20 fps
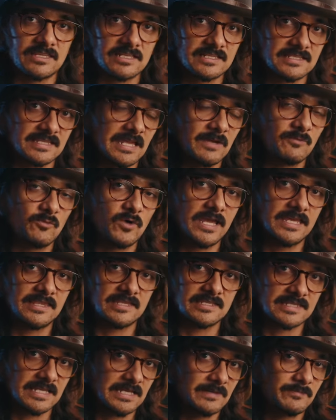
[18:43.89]
the same way at
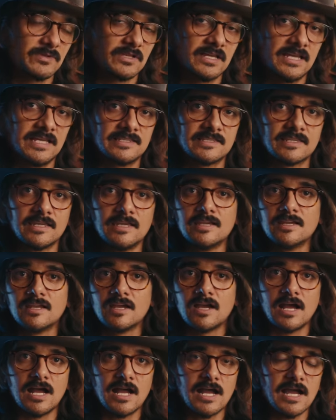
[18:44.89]
the same place
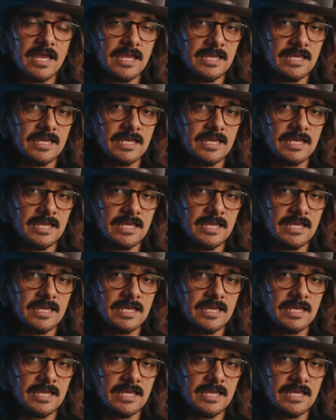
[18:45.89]
uh,